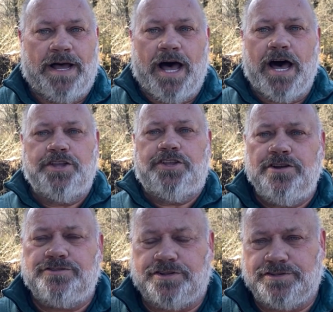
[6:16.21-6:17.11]
a
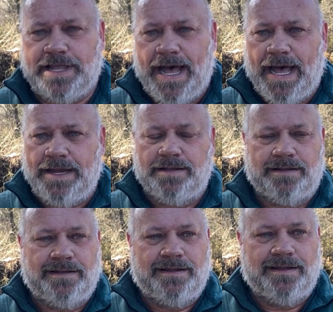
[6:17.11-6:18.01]
user's guide,
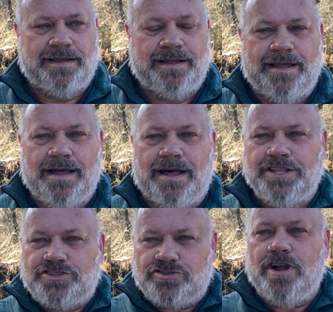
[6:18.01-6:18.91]
an
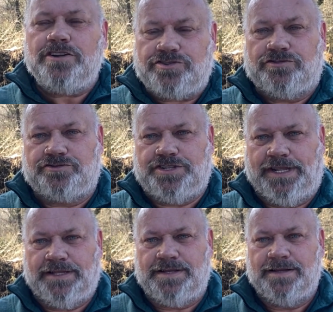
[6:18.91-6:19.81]
instructional
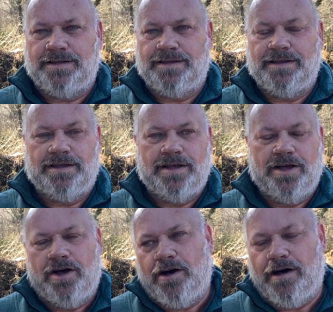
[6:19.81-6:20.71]
sheet
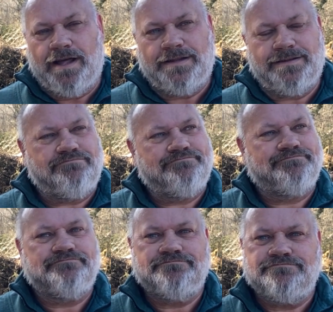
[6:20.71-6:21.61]
on
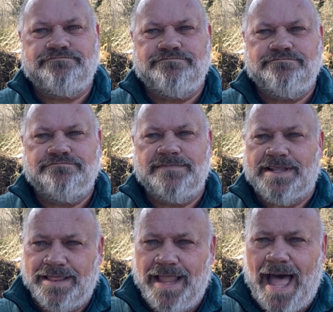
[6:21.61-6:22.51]

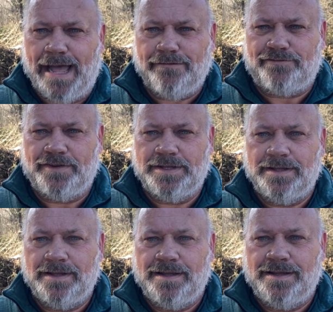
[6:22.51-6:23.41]
life?
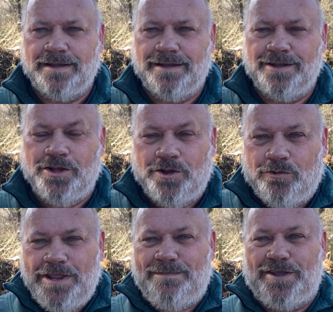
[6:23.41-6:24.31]

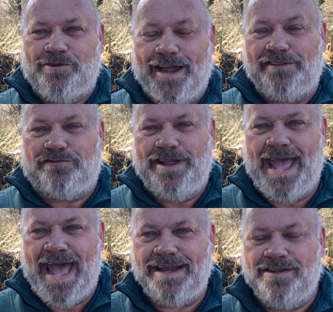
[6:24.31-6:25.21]
Wouldn't it be great if we
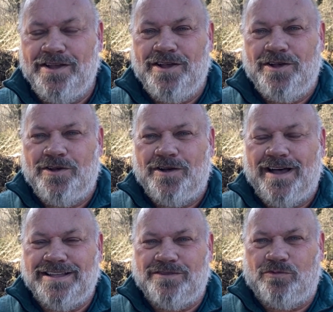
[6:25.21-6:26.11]
had
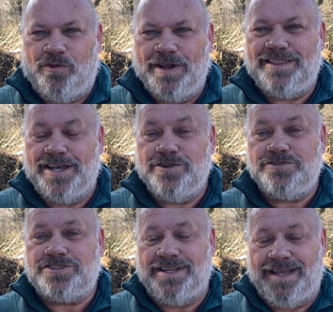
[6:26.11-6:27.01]
one of
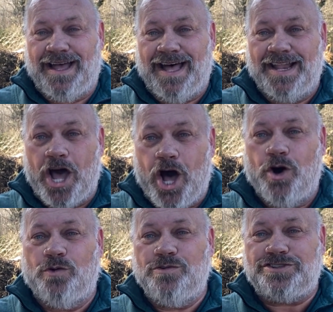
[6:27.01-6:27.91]
those, an
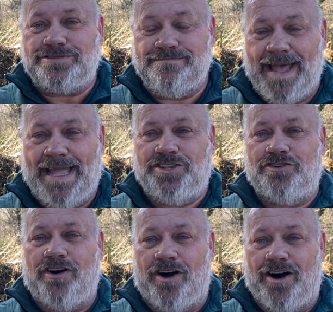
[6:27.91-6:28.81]
owner's
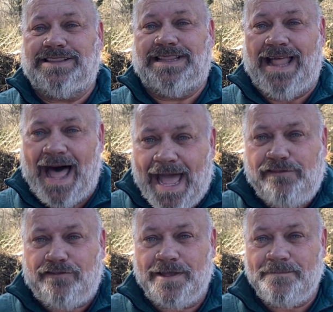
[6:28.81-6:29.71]
manual on life?